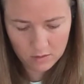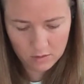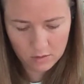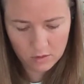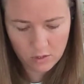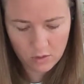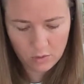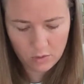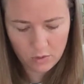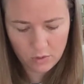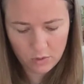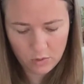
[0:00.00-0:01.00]
So
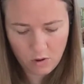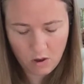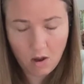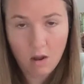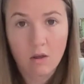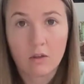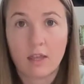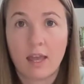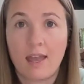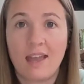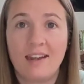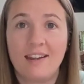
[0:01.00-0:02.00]
you all
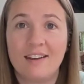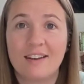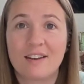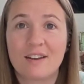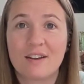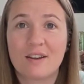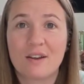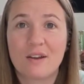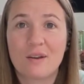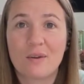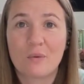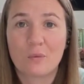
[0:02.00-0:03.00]
can
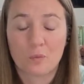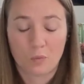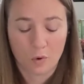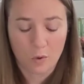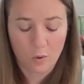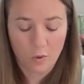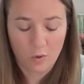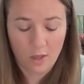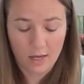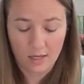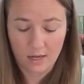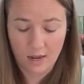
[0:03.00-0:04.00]
roll
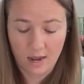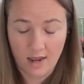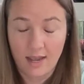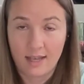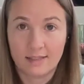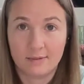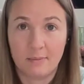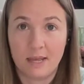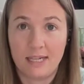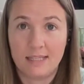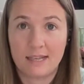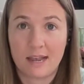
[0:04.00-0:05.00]
and cut as
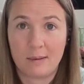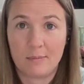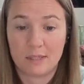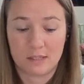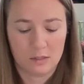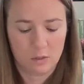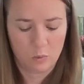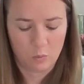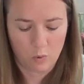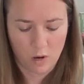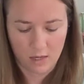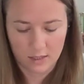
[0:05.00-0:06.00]
many times as you
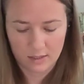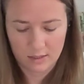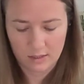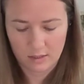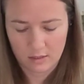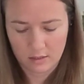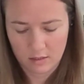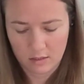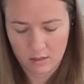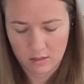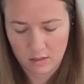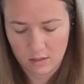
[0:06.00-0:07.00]
want.
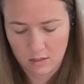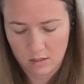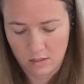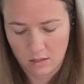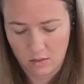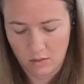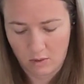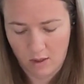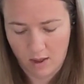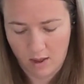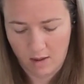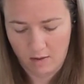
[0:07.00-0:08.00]
You
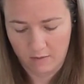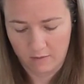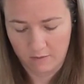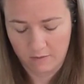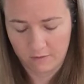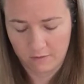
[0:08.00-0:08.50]
have